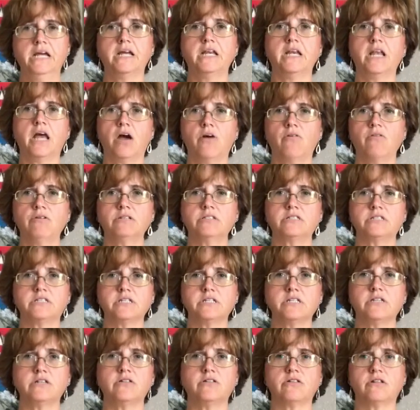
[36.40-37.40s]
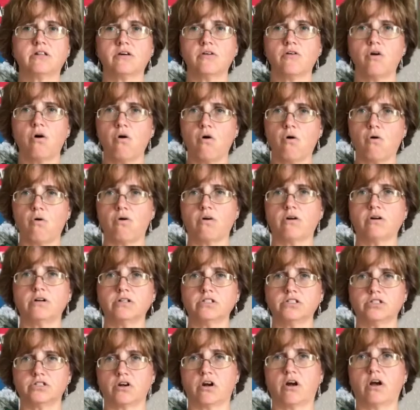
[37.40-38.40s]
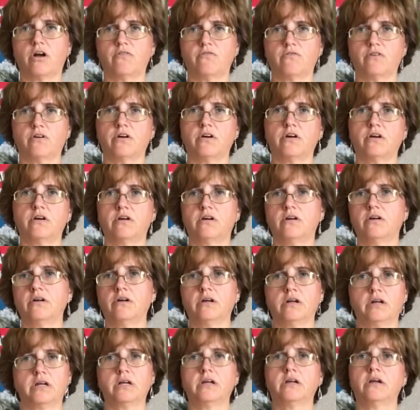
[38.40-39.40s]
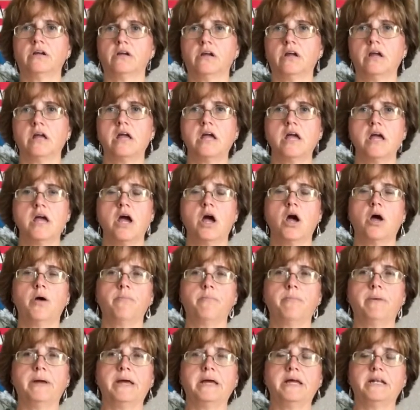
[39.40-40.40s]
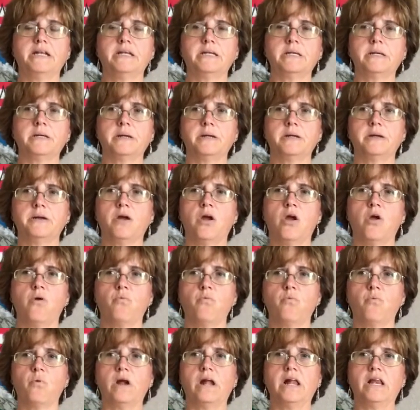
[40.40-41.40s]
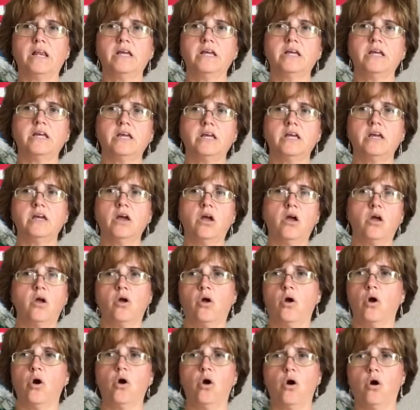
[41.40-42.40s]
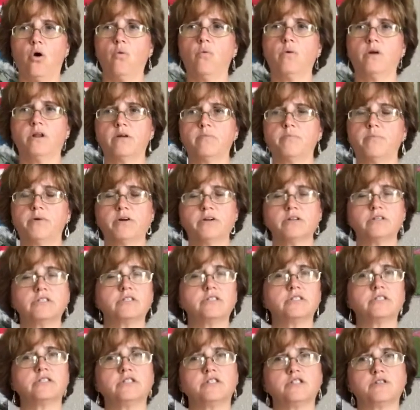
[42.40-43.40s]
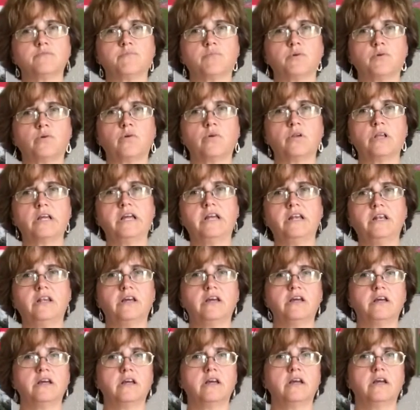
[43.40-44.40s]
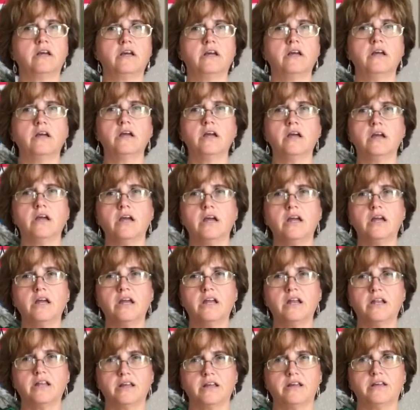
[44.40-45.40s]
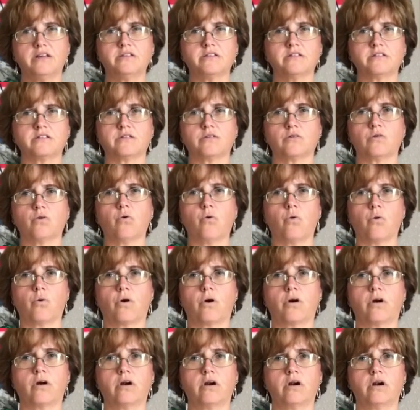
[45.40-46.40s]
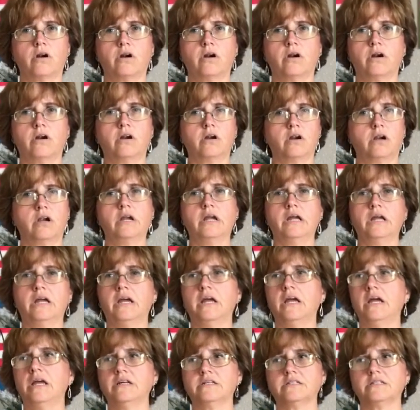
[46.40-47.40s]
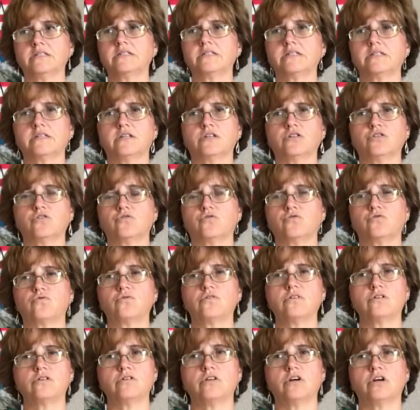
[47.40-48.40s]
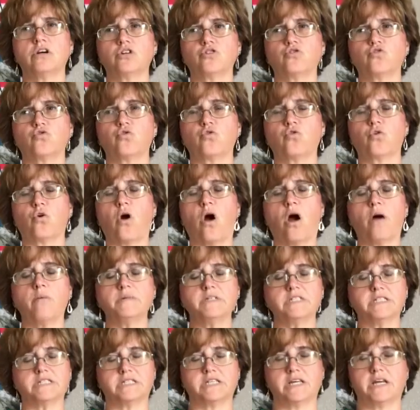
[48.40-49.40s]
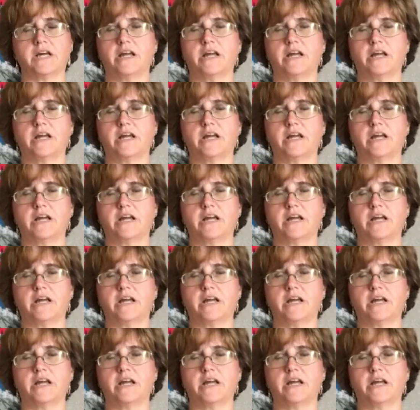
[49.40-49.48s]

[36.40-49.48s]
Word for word: No, it's in the horror genre. But really, when a person is bullied, it is a horror. it's a, a trauma,